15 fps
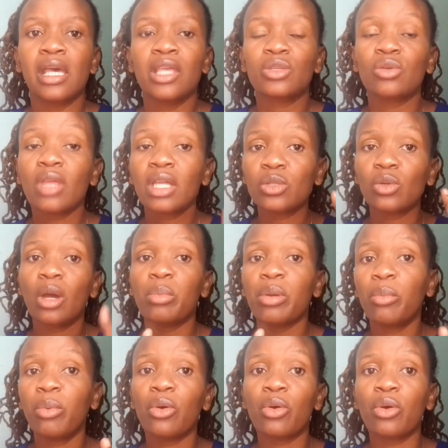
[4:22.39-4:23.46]
So that's where
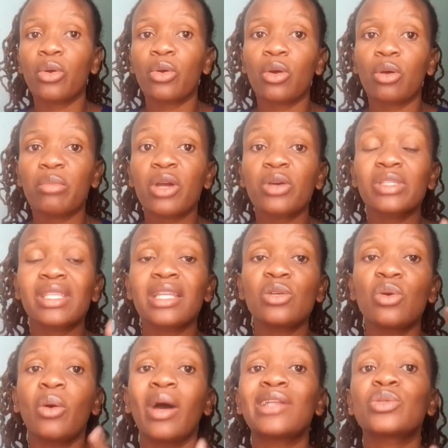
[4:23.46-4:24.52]
people go wrong because they
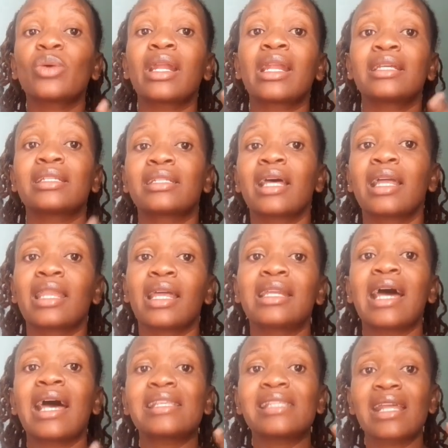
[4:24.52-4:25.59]
don't want to understand that
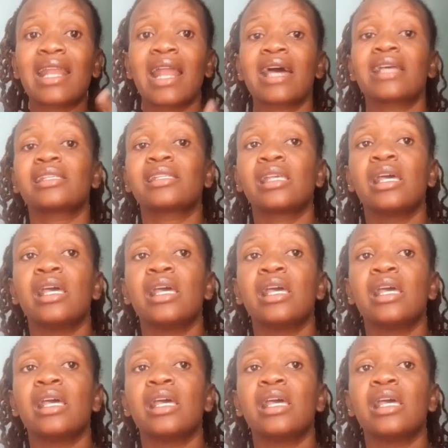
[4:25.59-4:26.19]
as a nurse,